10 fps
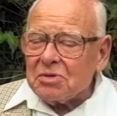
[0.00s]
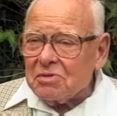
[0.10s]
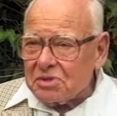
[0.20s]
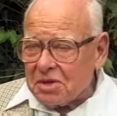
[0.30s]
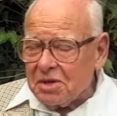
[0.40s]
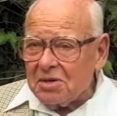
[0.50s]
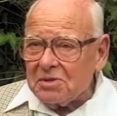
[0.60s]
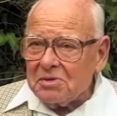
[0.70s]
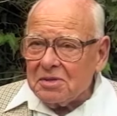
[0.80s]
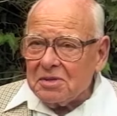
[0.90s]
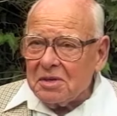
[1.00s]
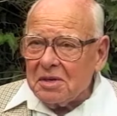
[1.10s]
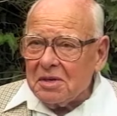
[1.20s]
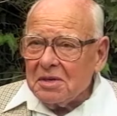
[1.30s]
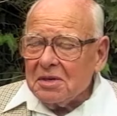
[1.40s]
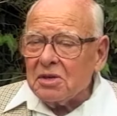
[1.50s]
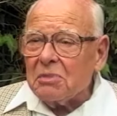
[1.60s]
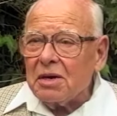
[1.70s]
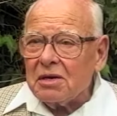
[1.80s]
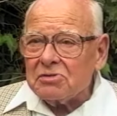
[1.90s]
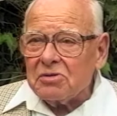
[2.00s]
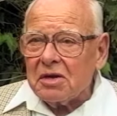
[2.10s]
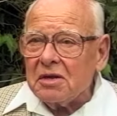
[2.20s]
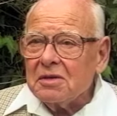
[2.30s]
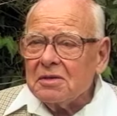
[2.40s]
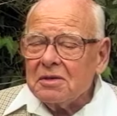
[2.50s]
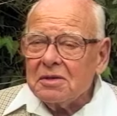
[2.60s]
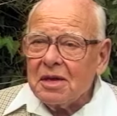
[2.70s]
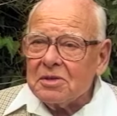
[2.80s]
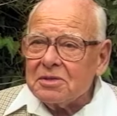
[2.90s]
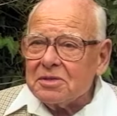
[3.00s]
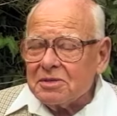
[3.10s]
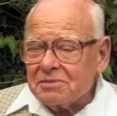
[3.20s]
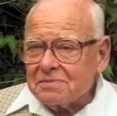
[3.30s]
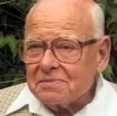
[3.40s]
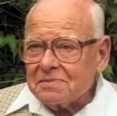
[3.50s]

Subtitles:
is of course the colonel and the padre and the others.